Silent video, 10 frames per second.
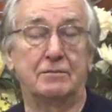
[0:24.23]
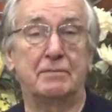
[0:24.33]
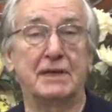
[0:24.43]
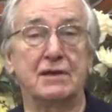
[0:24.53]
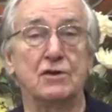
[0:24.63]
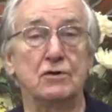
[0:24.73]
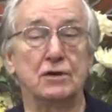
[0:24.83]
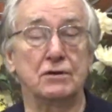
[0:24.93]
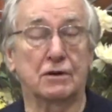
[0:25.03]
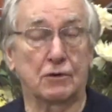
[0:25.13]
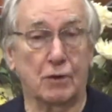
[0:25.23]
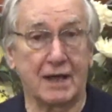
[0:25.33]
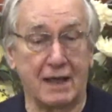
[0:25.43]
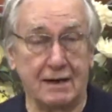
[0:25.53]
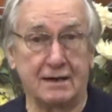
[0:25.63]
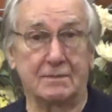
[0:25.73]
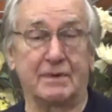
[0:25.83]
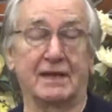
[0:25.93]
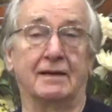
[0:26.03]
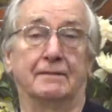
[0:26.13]
be who you are created to
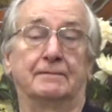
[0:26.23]
be.